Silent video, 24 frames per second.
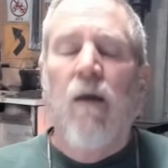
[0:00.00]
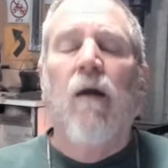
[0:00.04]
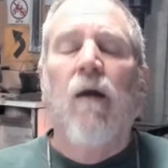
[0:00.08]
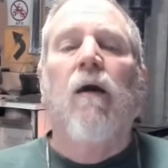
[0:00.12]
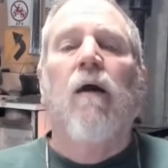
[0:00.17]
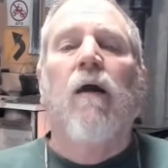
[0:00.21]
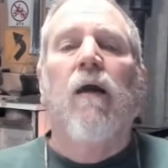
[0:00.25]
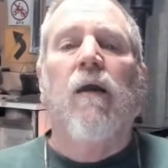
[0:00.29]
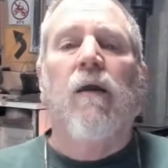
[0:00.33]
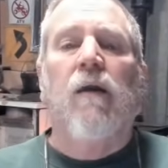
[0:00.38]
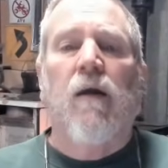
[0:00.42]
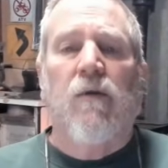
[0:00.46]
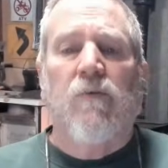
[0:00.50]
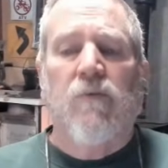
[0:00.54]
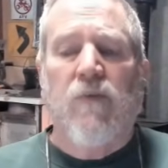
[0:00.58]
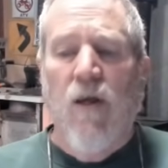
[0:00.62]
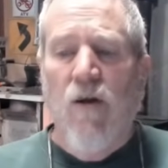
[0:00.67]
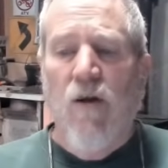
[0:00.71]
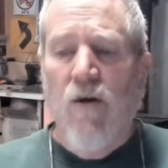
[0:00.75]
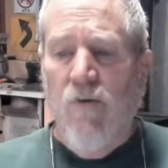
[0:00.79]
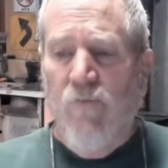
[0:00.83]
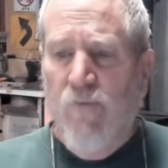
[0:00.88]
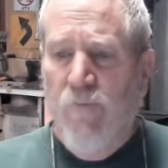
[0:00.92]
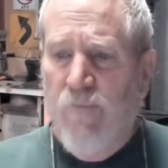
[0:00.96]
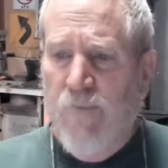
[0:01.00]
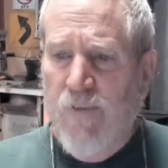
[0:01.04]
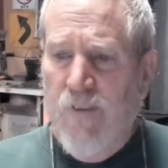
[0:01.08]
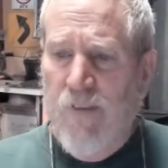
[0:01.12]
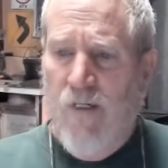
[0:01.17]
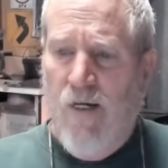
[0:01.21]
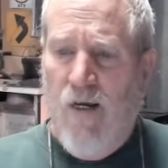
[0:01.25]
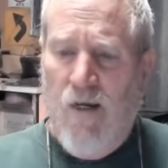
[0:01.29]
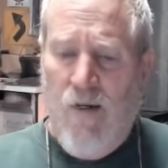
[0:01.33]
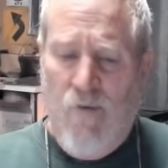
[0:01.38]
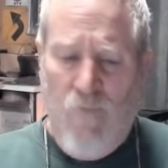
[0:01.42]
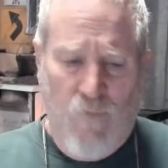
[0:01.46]
Hey guys, Gary from
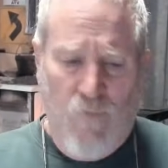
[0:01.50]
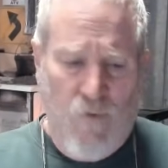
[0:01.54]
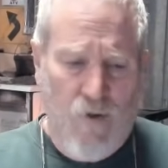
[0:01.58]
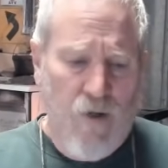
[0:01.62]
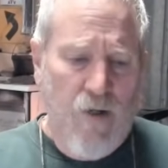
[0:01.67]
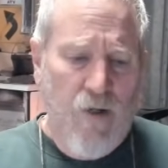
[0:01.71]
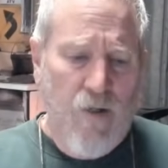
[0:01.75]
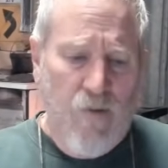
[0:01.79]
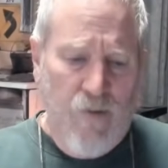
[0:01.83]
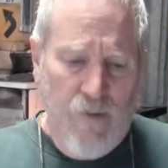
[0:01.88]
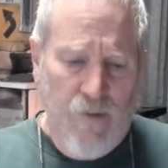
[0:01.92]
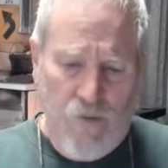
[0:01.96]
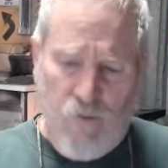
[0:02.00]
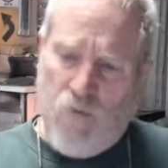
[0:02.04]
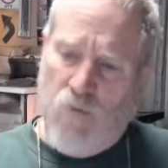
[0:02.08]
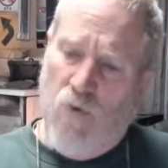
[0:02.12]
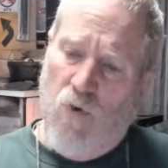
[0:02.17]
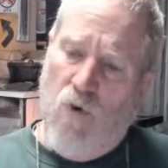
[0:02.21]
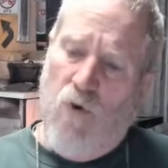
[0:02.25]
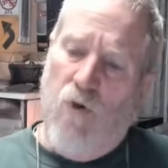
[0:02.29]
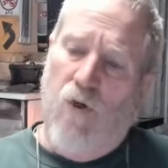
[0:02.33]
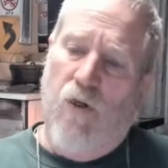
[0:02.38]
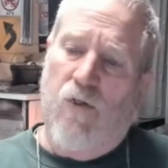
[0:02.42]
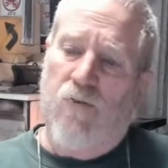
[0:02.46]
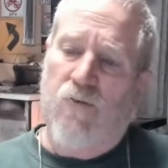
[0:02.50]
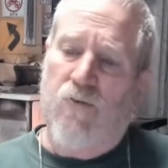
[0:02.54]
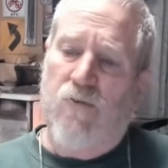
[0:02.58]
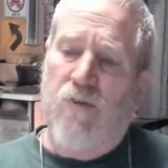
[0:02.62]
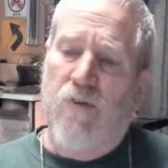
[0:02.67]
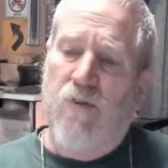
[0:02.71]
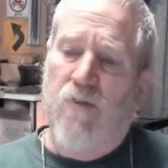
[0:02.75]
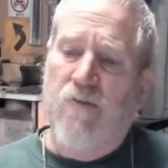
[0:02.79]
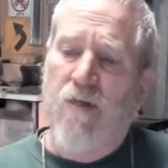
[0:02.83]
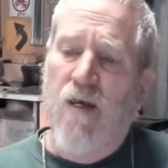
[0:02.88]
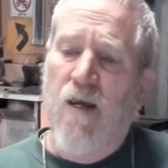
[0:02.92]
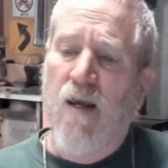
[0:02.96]
DIY EleKtronics.
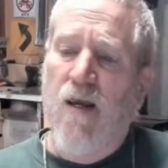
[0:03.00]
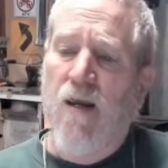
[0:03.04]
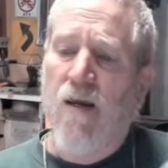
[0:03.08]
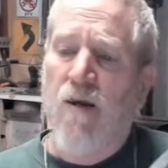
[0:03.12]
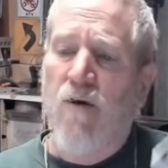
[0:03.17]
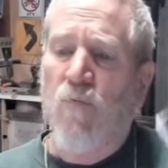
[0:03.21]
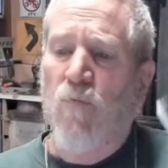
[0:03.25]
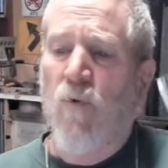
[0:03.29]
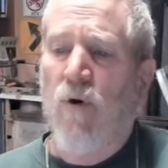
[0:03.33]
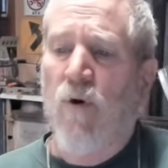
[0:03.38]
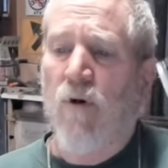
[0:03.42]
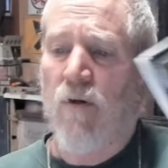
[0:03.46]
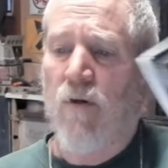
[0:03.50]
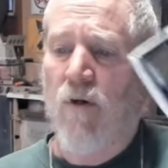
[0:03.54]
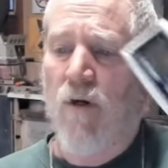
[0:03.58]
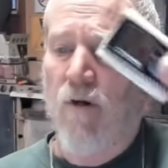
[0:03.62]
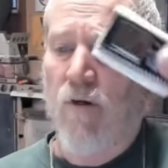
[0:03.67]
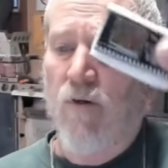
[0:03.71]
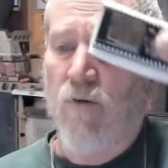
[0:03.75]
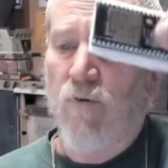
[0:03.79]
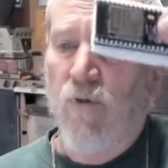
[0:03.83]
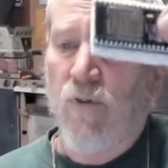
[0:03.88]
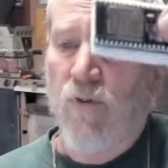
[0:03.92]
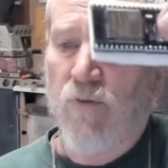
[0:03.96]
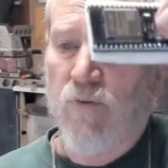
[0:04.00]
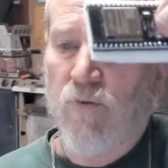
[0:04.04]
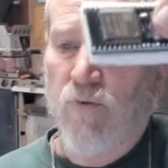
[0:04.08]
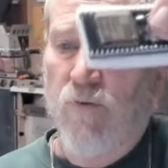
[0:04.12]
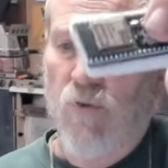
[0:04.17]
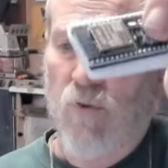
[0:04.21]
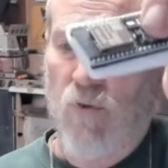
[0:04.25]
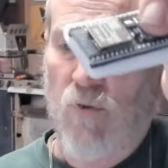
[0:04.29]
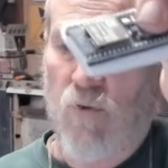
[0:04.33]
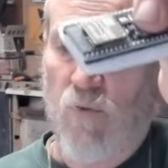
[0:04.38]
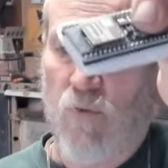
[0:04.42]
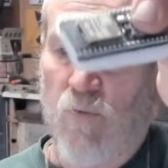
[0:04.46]
Today what I'm going to
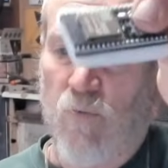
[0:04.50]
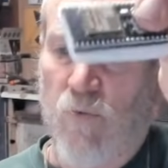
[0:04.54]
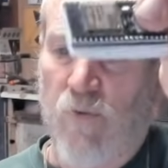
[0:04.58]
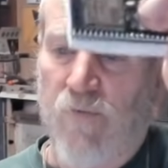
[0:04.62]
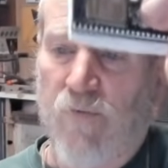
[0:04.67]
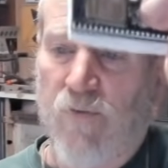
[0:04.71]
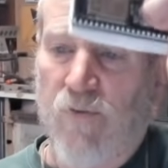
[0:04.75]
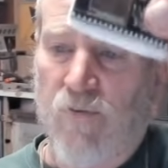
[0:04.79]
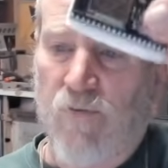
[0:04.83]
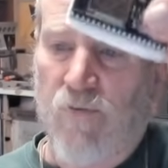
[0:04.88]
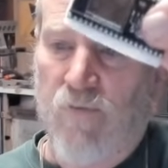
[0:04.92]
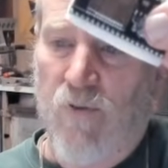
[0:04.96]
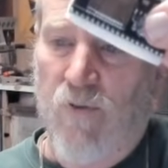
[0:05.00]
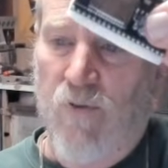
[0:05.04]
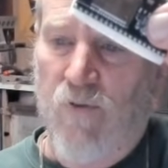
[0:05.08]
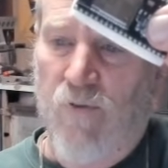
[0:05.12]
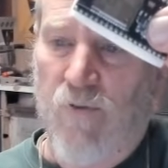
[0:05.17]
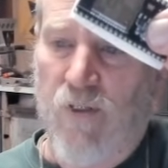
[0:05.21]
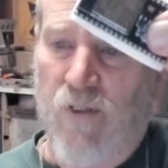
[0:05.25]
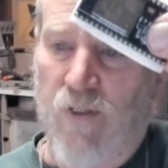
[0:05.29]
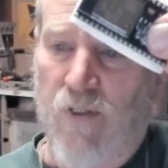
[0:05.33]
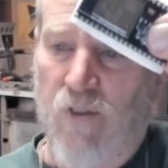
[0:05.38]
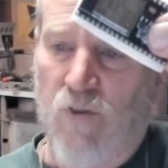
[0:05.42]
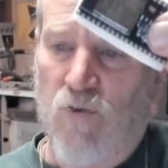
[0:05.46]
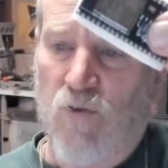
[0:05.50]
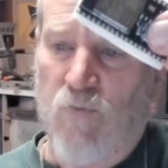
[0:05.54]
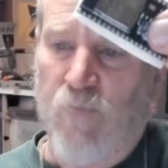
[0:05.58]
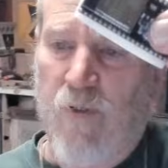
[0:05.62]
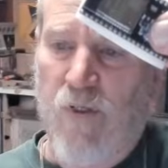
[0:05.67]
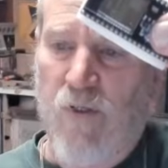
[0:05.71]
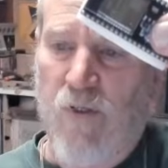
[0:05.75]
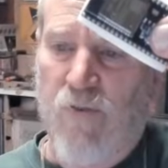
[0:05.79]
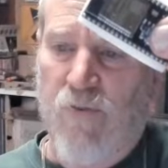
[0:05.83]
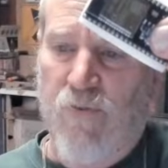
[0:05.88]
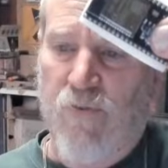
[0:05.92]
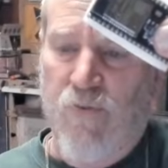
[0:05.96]
do with this little
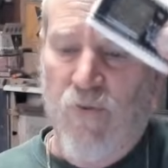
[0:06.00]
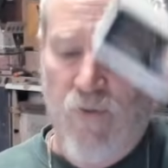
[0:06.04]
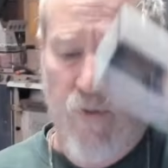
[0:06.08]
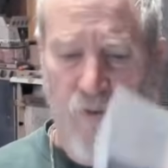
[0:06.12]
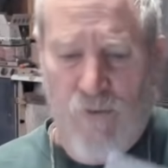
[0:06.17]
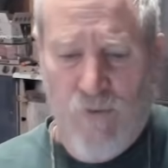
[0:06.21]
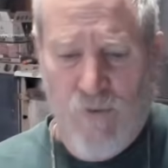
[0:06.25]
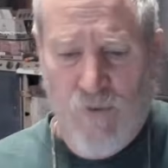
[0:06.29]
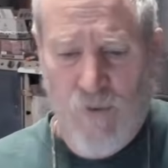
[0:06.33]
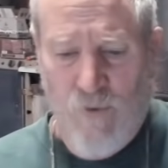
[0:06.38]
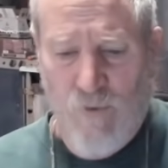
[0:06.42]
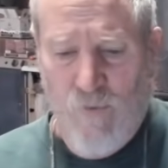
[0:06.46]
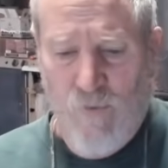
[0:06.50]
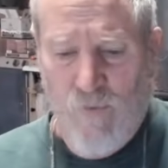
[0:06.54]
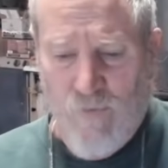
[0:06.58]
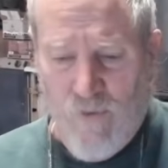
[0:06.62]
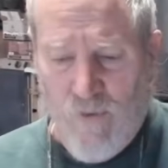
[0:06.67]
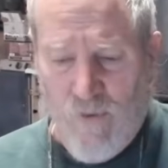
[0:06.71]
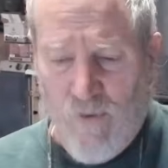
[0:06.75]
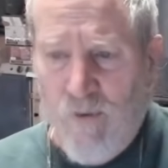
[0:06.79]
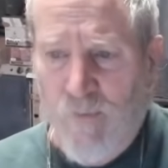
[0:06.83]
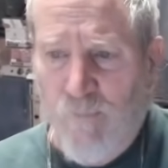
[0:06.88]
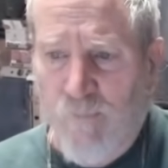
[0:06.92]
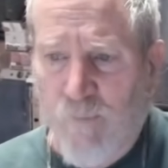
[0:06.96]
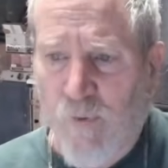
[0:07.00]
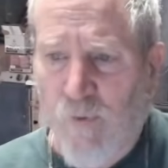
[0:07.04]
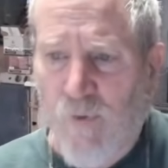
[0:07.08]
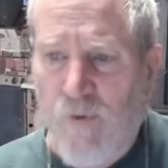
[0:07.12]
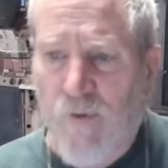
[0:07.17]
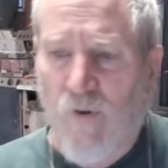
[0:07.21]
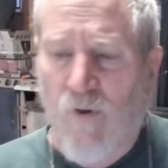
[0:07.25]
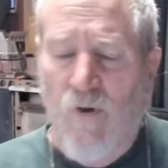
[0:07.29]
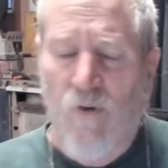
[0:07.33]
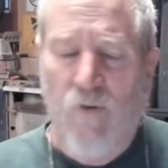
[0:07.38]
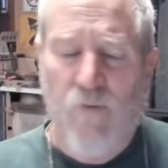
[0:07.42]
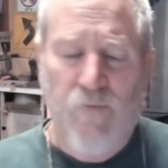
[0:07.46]
ESP32 is I'm going to
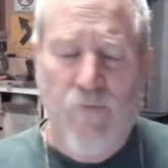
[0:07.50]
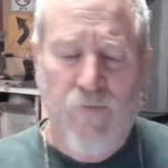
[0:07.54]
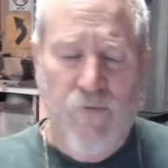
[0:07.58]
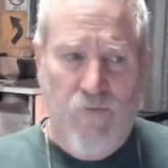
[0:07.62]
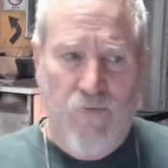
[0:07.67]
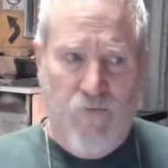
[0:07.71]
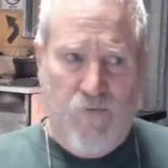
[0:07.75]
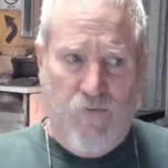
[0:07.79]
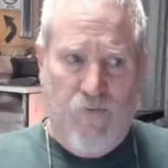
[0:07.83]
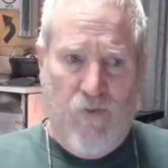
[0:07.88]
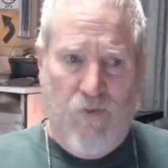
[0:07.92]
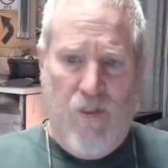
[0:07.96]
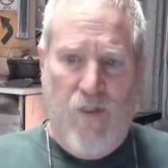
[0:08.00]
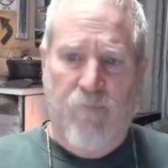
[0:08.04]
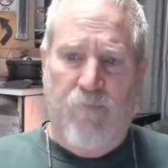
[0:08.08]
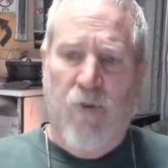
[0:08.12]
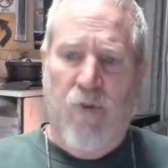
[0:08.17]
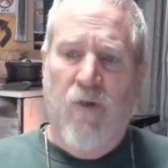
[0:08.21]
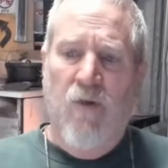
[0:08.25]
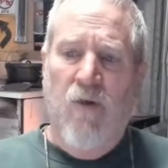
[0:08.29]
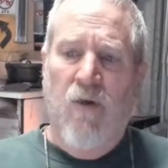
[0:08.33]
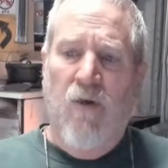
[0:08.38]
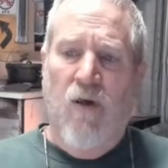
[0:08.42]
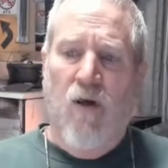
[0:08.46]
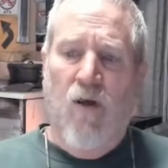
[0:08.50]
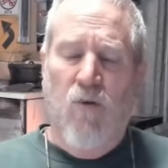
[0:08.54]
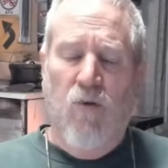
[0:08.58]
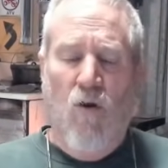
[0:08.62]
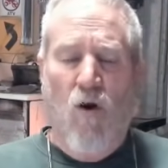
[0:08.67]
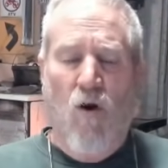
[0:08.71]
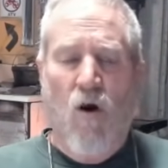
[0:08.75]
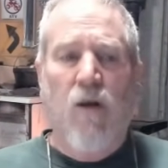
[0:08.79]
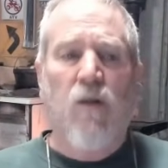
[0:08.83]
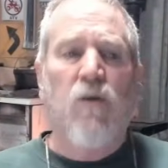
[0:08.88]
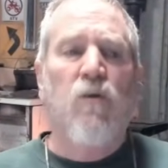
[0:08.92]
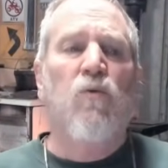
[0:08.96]
put uh, to sleep a
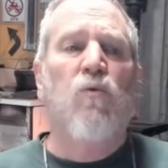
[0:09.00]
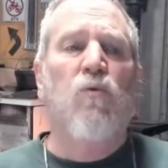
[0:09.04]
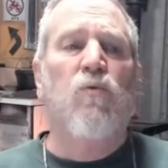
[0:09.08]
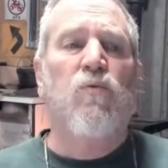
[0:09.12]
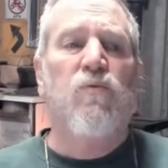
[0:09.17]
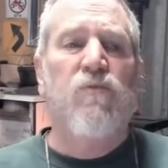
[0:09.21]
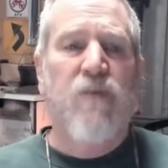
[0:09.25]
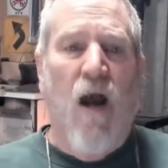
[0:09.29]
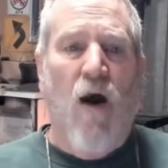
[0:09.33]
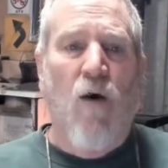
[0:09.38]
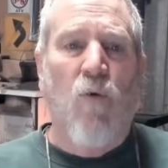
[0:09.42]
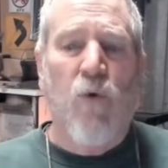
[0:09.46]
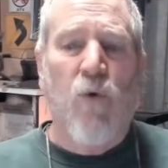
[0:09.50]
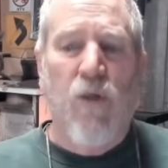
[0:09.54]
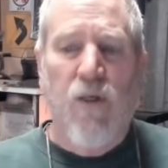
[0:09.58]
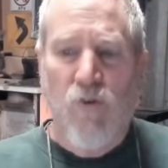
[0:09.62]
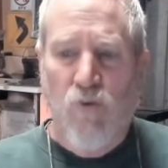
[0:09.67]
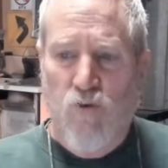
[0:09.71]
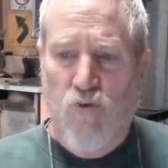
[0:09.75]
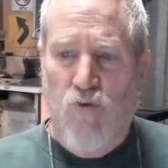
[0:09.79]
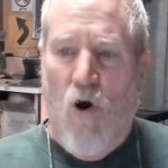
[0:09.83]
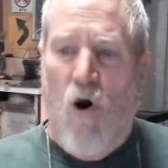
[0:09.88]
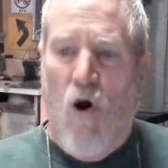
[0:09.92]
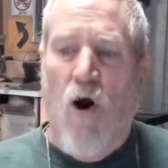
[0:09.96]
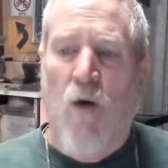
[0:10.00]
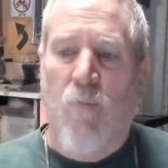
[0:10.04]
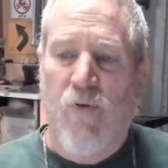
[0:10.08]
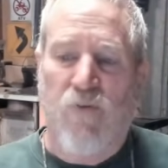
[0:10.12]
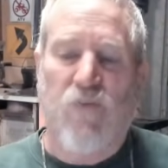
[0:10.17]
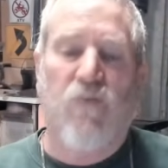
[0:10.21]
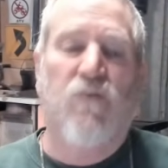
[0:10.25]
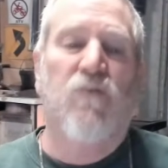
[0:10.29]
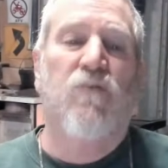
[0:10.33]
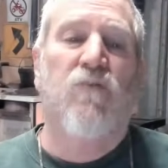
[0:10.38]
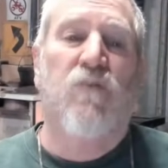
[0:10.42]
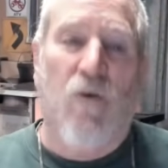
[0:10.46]
lot of you doubting
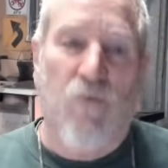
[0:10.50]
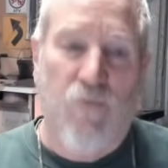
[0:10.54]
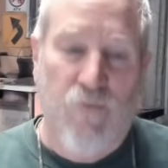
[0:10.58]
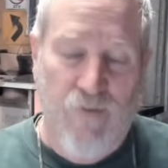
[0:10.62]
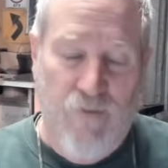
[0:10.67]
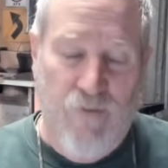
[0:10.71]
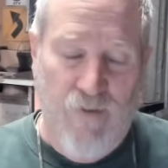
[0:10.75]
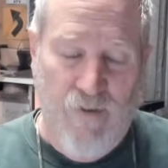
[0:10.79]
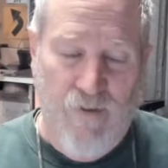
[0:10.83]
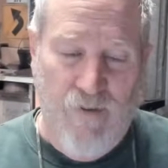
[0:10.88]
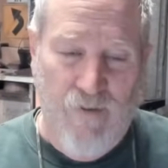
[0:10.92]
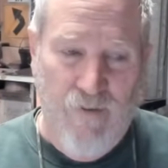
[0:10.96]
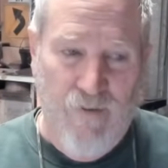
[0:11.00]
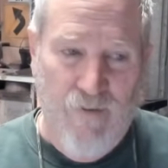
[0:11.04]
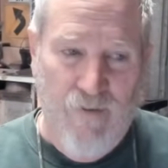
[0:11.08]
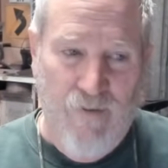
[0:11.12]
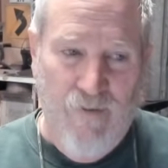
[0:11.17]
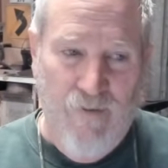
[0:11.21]
Thomases out there.